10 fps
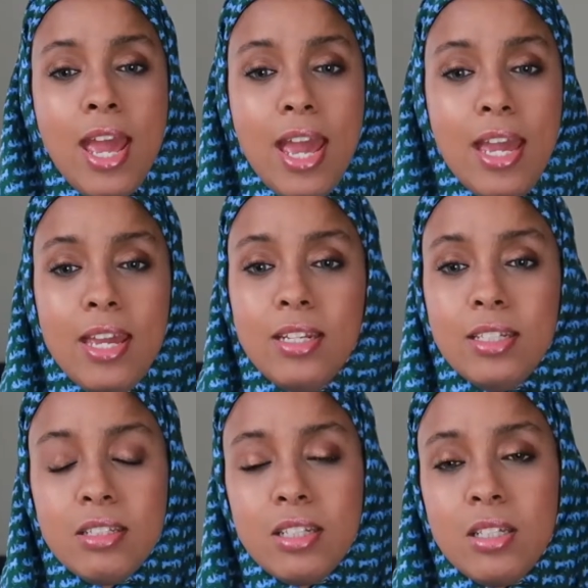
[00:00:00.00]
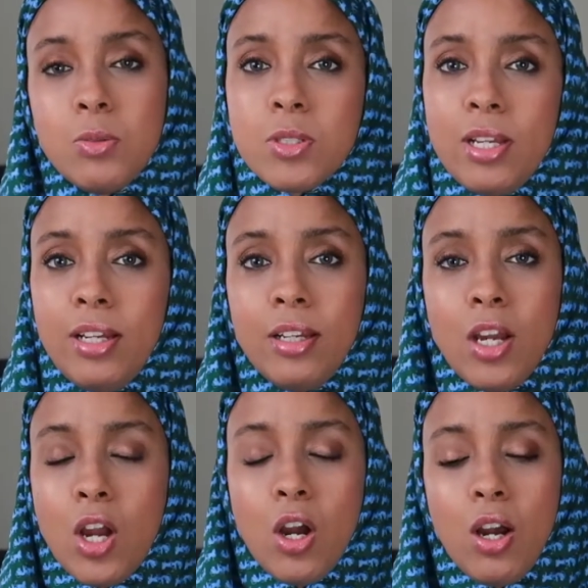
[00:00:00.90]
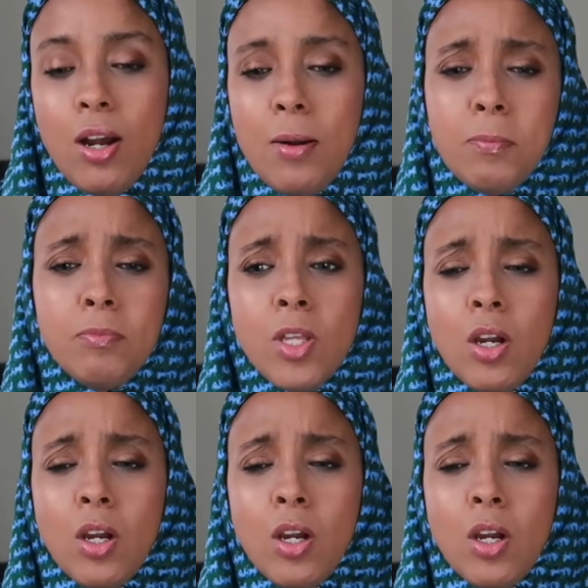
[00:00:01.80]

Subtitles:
and then he was like, oh